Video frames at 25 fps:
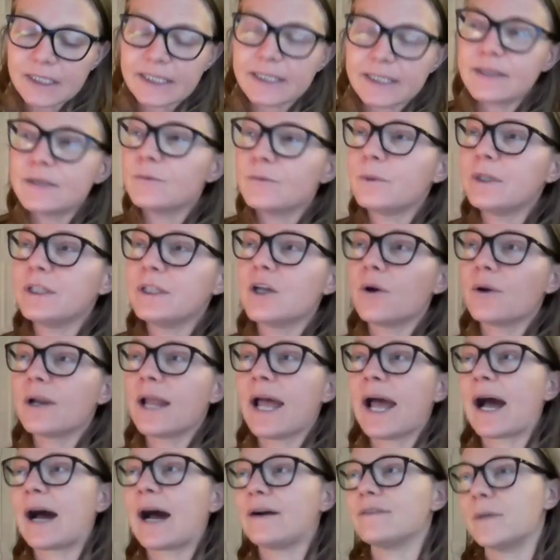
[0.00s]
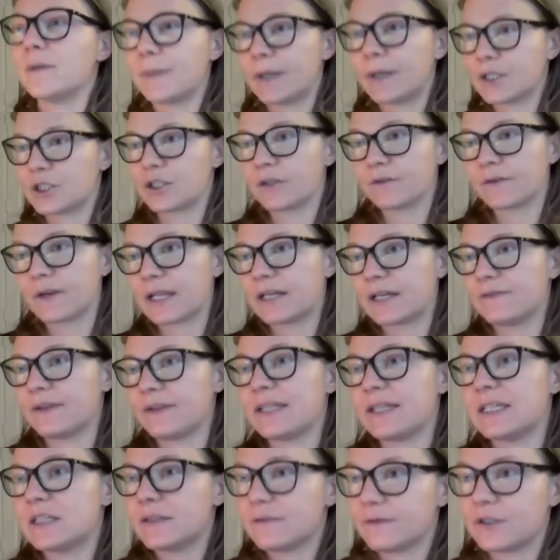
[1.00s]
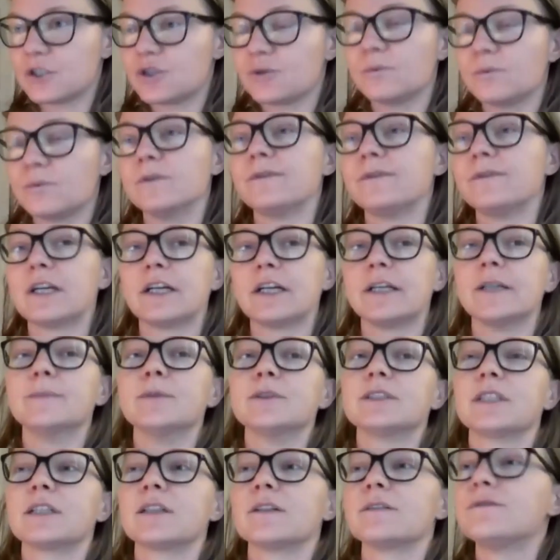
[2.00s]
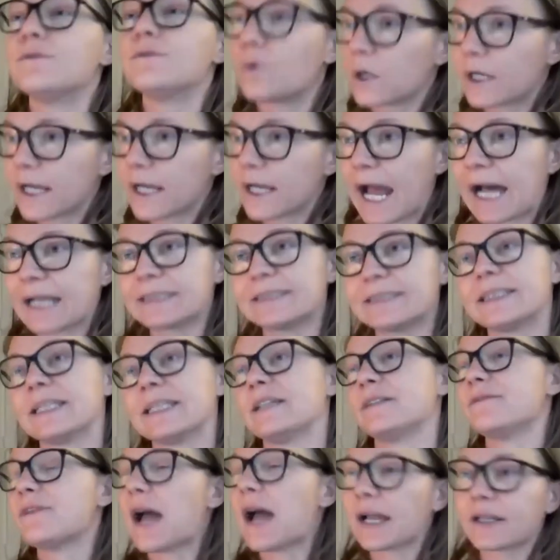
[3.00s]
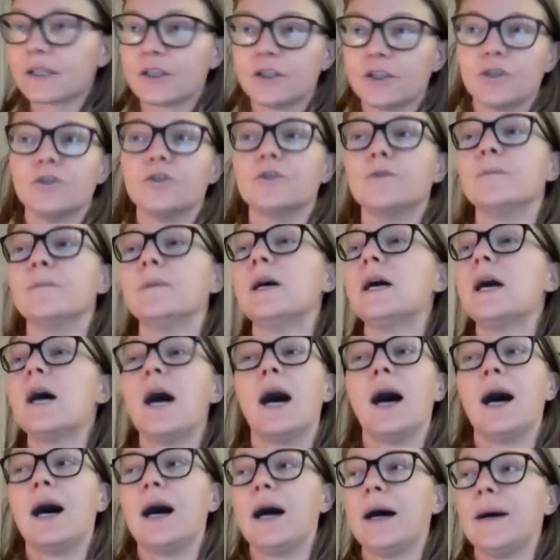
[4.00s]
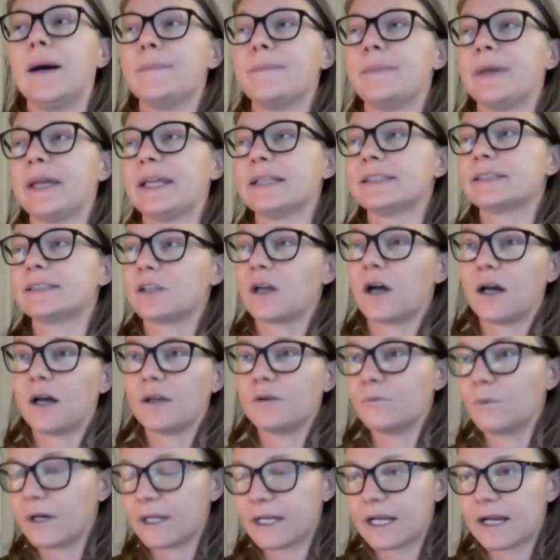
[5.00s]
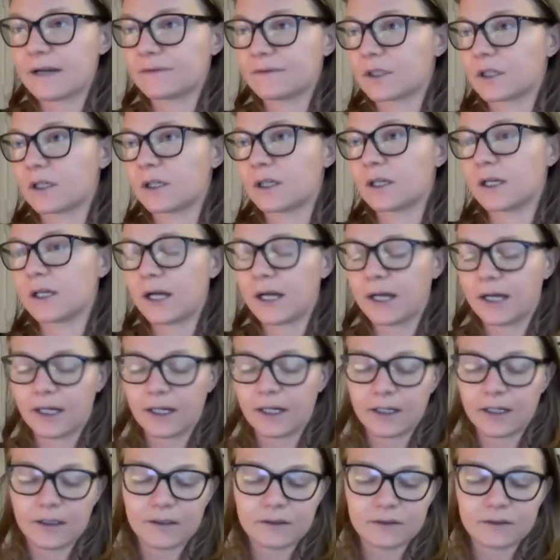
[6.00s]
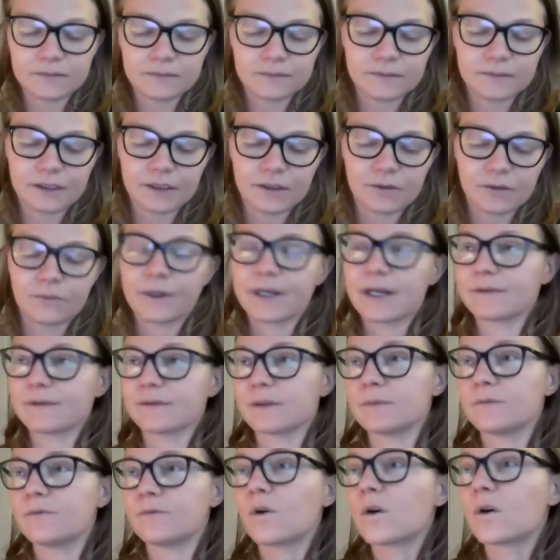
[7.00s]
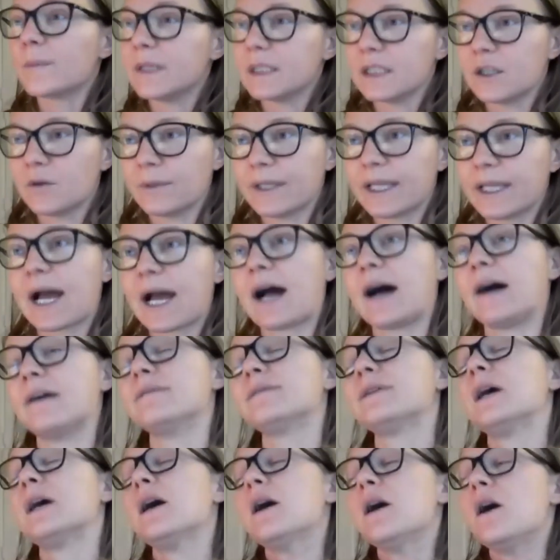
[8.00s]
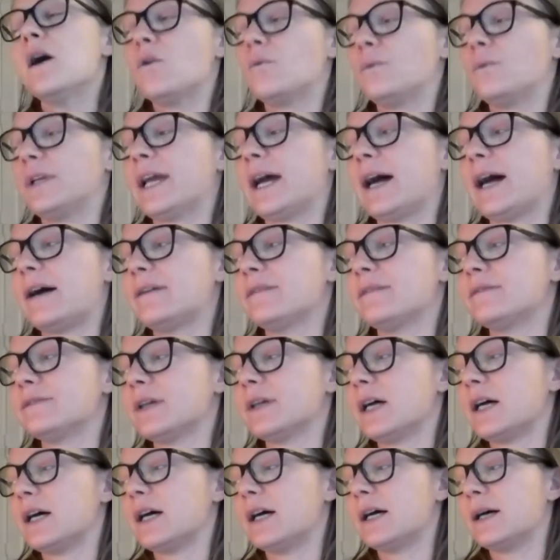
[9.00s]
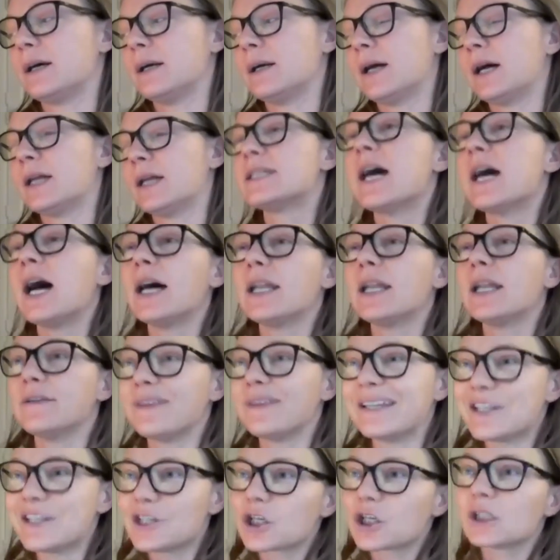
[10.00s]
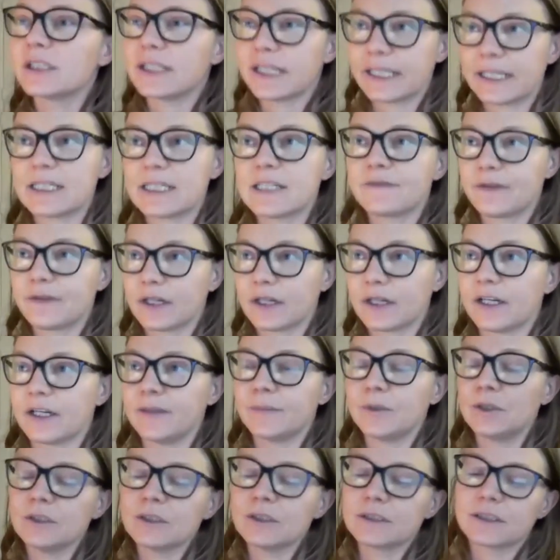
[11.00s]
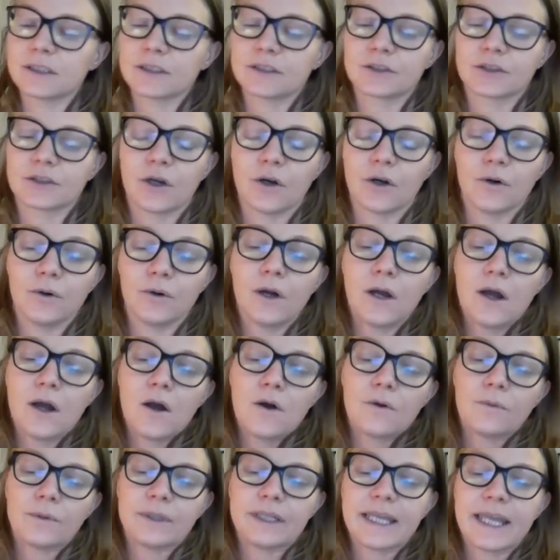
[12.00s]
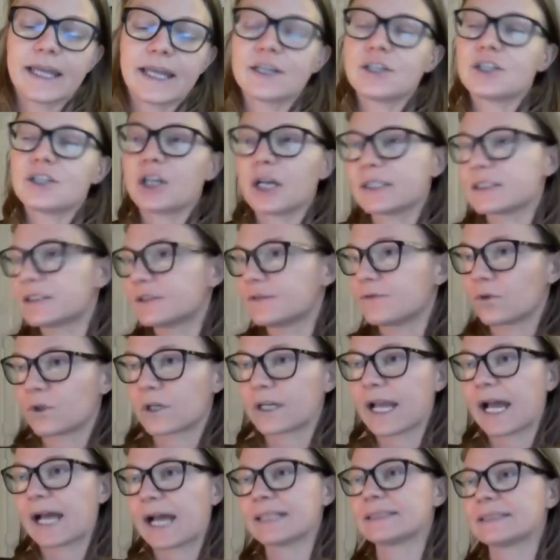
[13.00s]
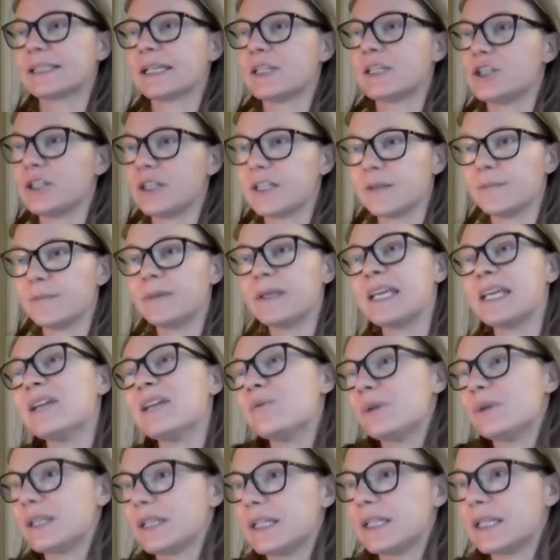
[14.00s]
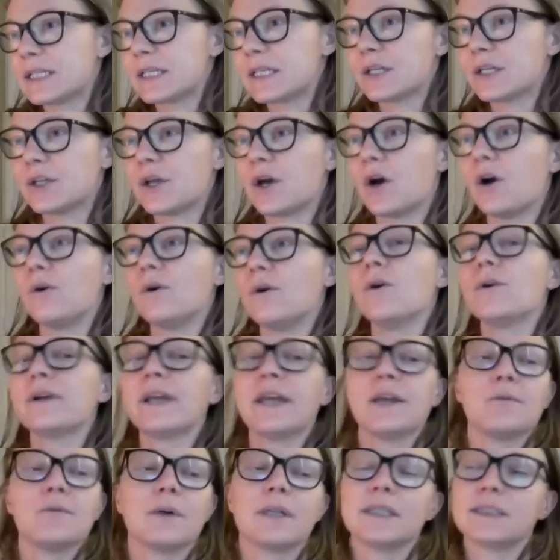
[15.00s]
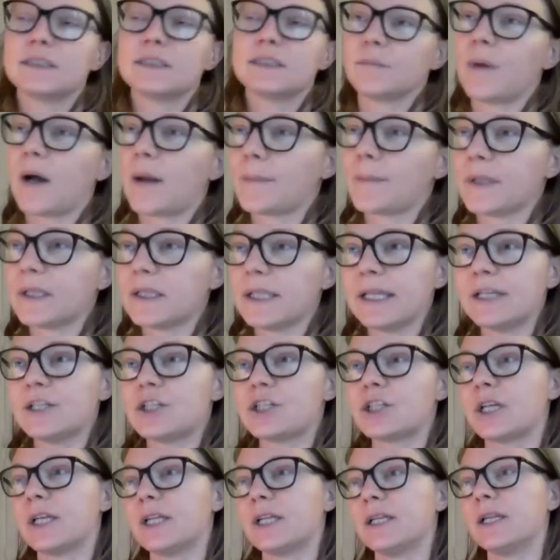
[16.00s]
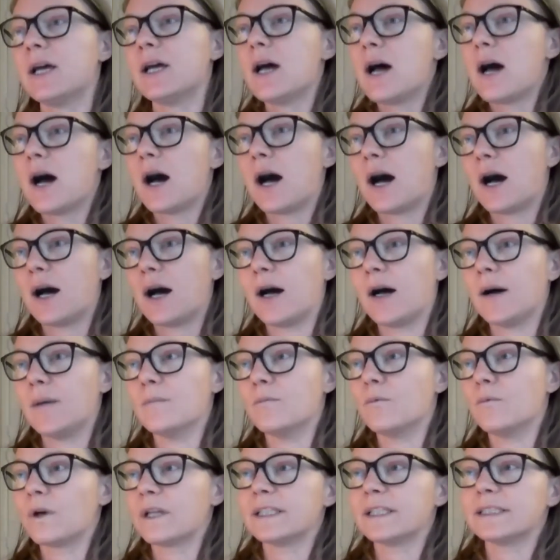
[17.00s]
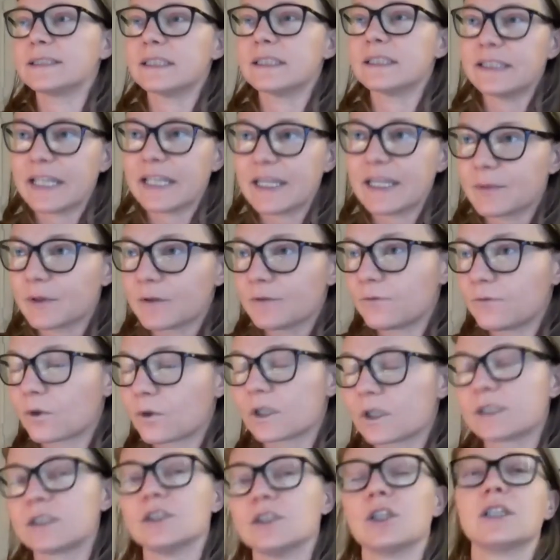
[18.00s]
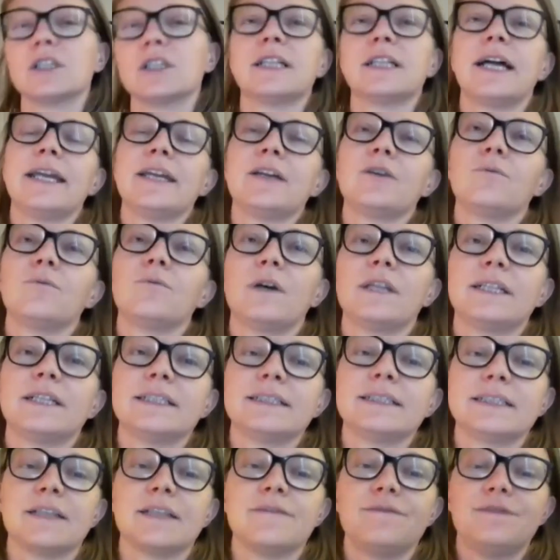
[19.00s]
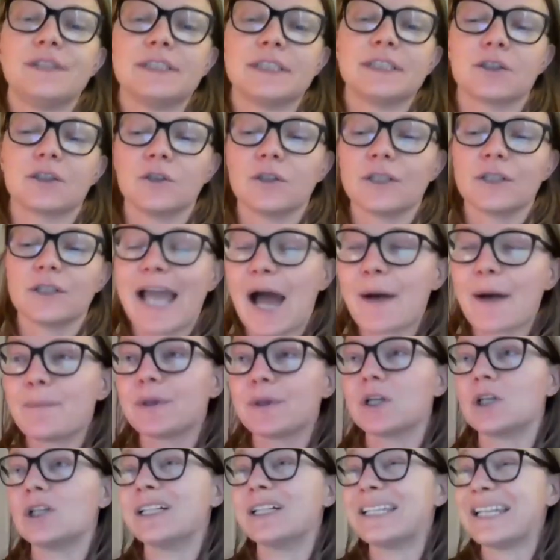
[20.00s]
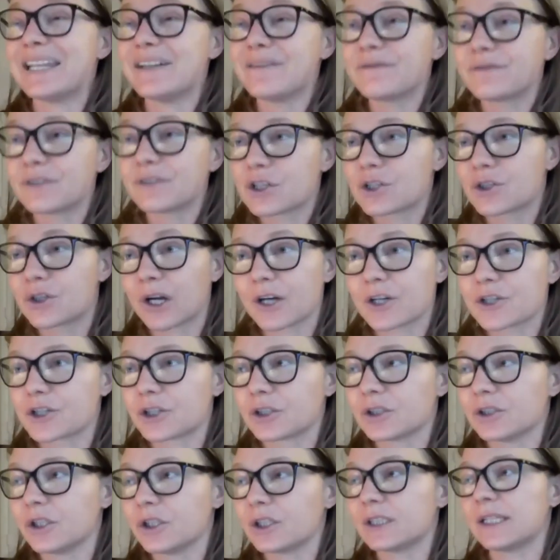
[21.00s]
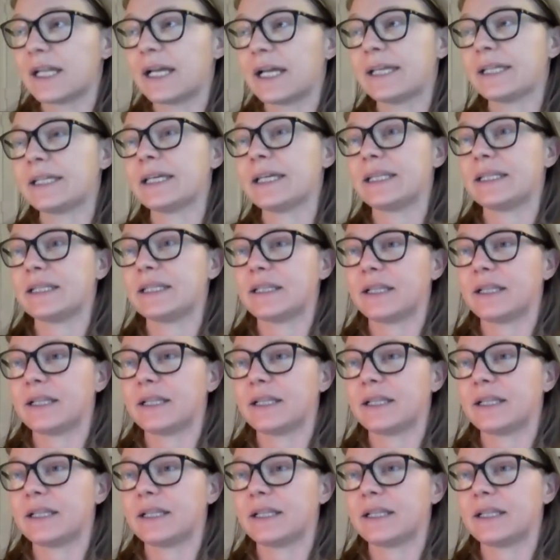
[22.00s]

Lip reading: we don't have a bunch of kind of individual variables that are forecast in a vacuum based on whatever whatever formula we have. We have a ton of interlinked variables. So we can't just forecast, say, GDP. We need to know, okay, what is the population? What does the labor force look like? What does the physical capital and infrastructure look like?